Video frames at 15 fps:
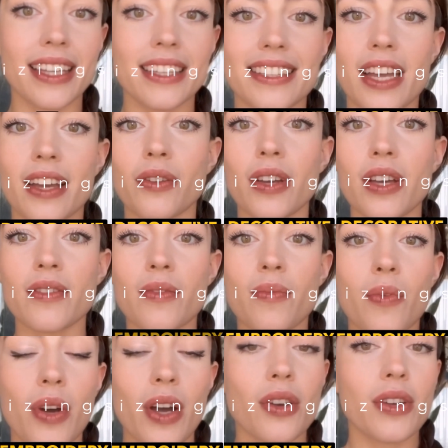and decorative
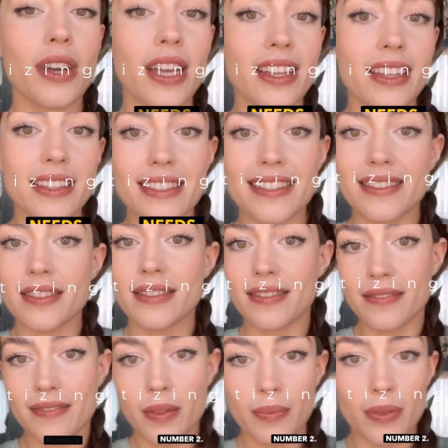embroidery needs.
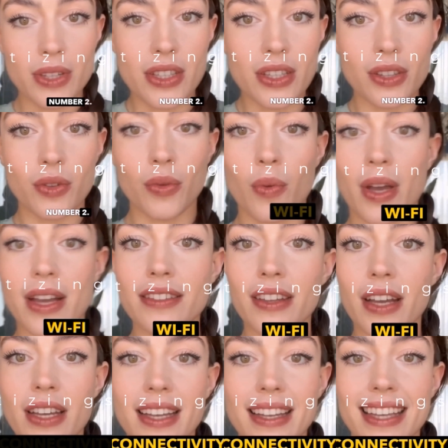Number two,
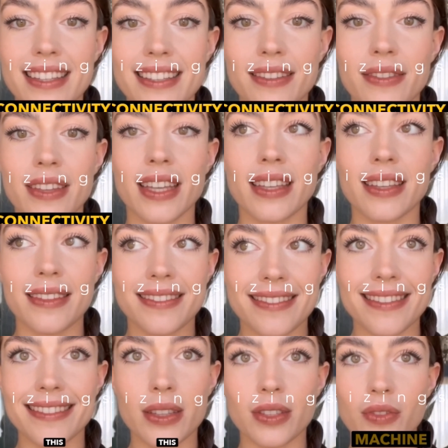Wi-Fi connectivity.
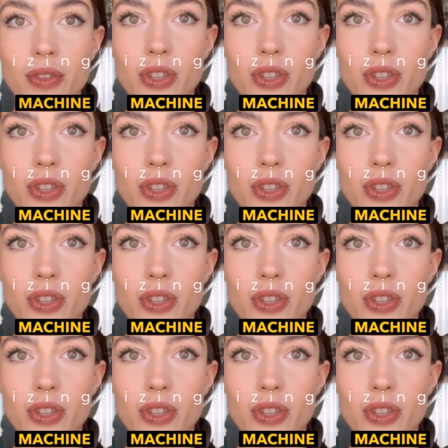This